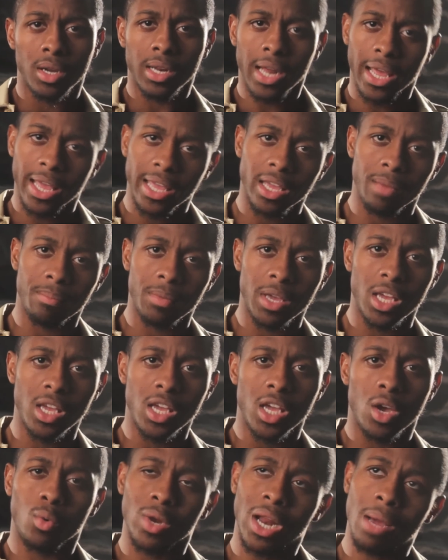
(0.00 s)
Like, I
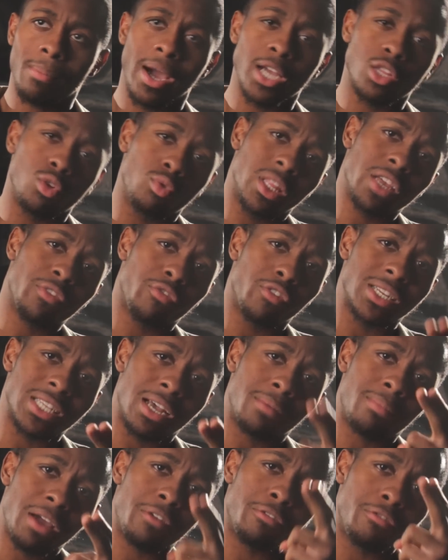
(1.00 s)
mean, what I might do different is
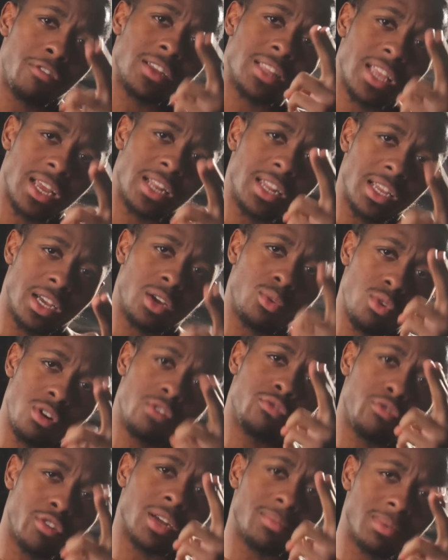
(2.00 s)
I might fuck that nigga
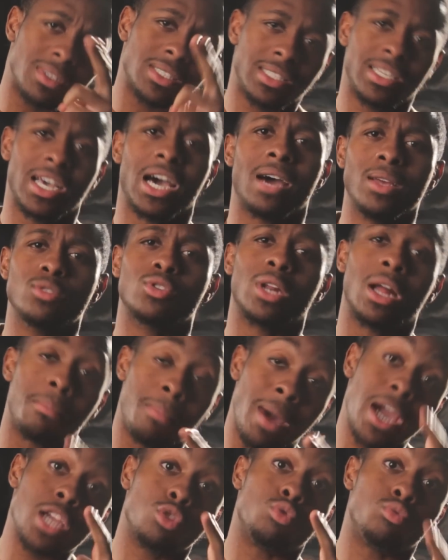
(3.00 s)
Wilford up this time. That's what I
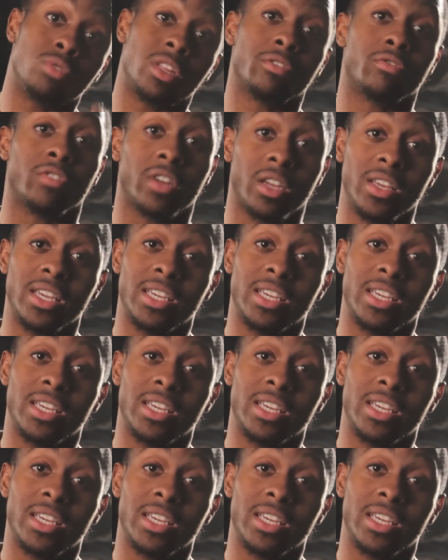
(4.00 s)
might do different.